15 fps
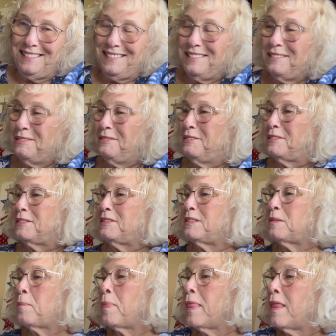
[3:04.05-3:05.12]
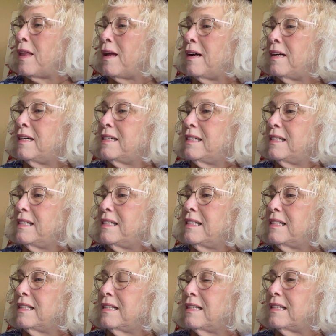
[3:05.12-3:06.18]
Users.
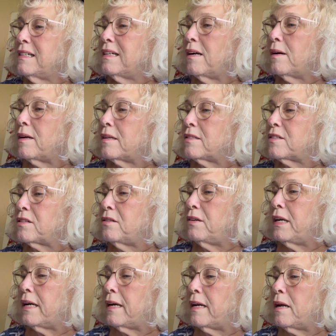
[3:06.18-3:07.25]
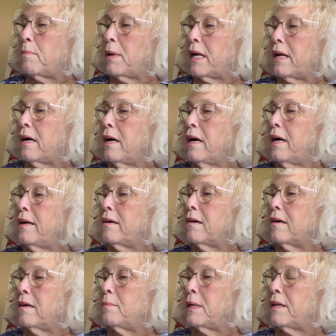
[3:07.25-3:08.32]
Not excluding anybody. Hide
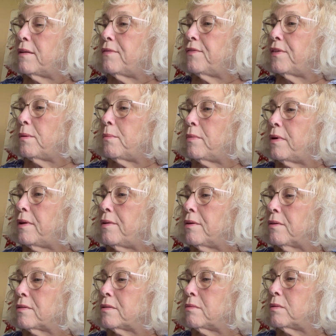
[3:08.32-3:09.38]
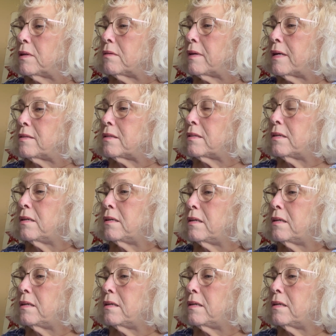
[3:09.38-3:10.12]
comments from results. Well, that's.